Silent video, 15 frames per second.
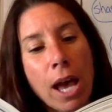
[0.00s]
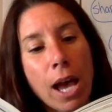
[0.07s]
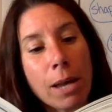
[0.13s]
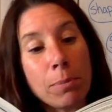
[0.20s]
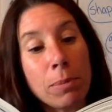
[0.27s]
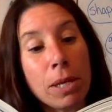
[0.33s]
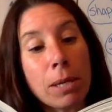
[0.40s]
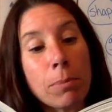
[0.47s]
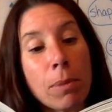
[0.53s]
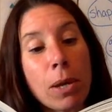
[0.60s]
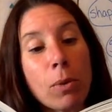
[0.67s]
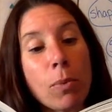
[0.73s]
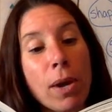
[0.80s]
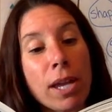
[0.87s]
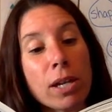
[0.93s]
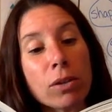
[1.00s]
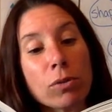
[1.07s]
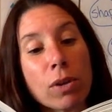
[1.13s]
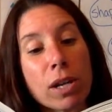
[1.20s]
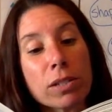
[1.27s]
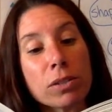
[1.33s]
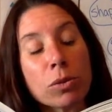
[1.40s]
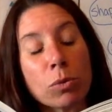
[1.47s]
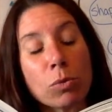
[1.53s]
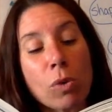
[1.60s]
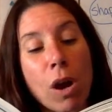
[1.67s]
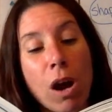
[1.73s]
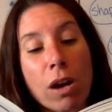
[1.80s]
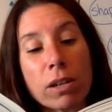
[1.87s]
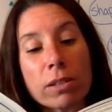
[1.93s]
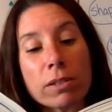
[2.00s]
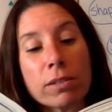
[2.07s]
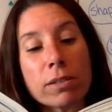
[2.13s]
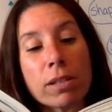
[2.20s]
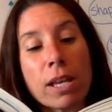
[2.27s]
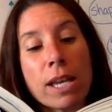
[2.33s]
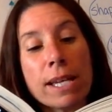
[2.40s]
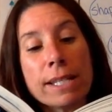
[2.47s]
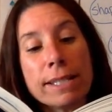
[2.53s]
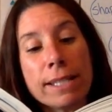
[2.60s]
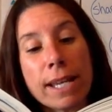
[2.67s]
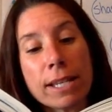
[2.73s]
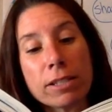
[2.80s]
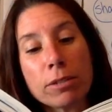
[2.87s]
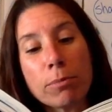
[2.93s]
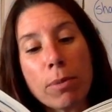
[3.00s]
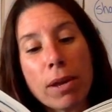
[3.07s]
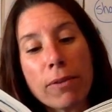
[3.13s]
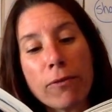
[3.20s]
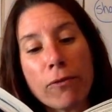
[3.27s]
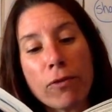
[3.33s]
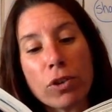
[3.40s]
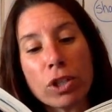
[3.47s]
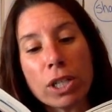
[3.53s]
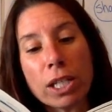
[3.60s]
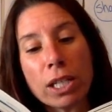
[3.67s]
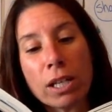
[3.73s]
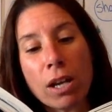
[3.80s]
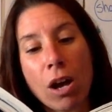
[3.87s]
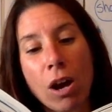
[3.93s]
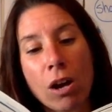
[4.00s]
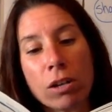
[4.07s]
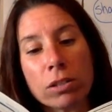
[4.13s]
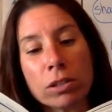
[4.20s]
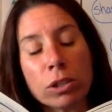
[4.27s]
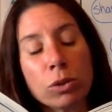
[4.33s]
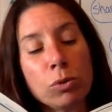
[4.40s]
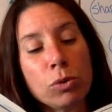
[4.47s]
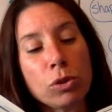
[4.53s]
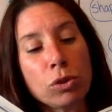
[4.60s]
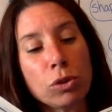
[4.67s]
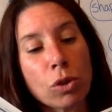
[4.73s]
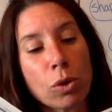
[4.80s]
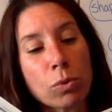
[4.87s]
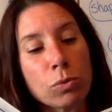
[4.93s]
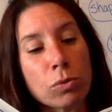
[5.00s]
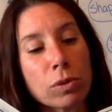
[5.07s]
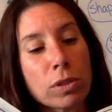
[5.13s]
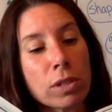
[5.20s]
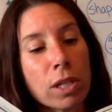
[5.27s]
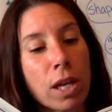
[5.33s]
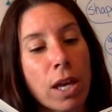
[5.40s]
I pick my way across the rocks, test my footing on loose stones.